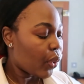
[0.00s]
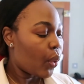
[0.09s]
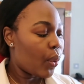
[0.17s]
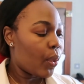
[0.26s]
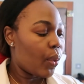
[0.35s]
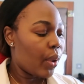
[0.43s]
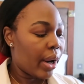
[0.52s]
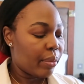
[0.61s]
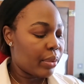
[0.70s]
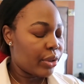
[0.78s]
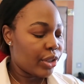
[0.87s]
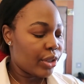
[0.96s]
or I
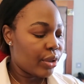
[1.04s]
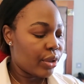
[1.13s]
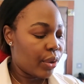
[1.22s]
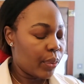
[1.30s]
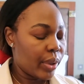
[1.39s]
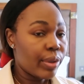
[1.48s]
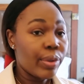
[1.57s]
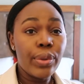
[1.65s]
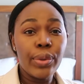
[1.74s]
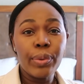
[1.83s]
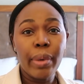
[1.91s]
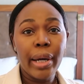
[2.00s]
will just go
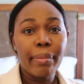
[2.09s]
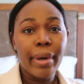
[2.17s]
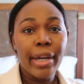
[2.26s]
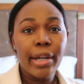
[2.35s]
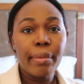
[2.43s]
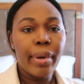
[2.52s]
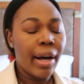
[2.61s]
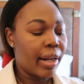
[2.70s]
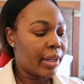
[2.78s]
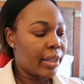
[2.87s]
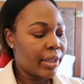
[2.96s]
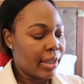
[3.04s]
into my makeup
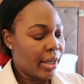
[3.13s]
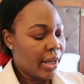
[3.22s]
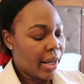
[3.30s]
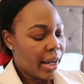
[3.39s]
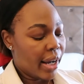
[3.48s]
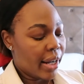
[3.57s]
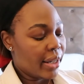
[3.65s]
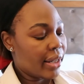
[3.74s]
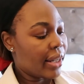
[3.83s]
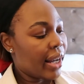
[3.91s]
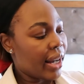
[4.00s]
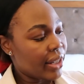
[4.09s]
palette and
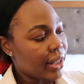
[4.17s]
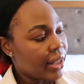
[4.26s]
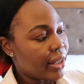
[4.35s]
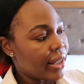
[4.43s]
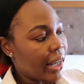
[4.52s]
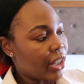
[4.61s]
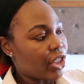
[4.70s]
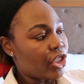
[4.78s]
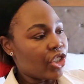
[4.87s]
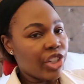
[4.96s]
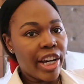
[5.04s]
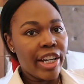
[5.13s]
get a dark
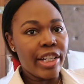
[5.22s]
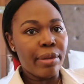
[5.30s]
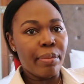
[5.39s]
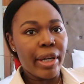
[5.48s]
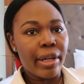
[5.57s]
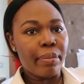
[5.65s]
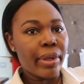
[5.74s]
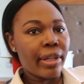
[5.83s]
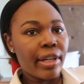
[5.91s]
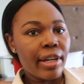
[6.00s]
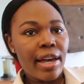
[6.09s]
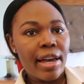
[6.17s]
shade, maybe
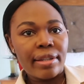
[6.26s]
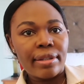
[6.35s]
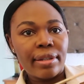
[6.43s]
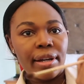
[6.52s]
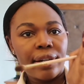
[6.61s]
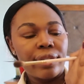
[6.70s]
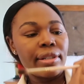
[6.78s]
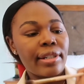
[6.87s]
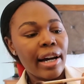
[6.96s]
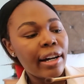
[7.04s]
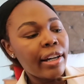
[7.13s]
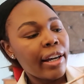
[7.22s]
as
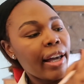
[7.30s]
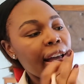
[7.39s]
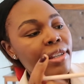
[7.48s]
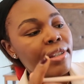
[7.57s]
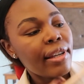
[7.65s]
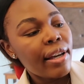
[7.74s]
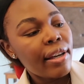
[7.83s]
dark as